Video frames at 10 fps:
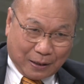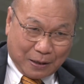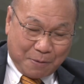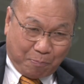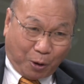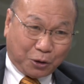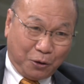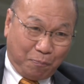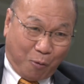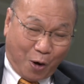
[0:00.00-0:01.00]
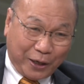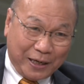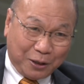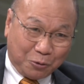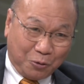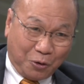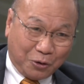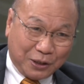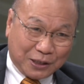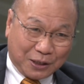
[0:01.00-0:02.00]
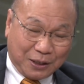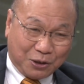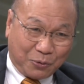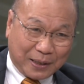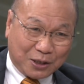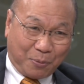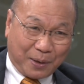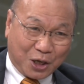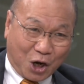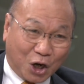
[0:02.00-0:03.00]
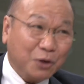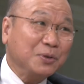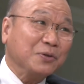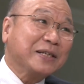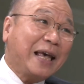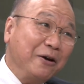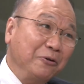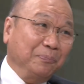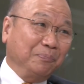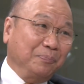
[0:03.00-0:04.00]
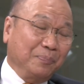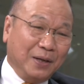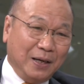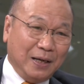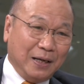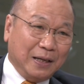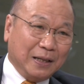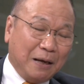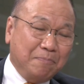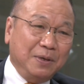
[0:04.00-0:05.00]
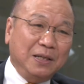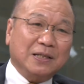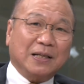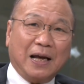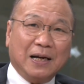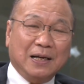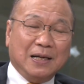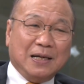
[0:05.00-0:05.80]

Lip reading: important point here to note is what I saw, economies of scale. That means that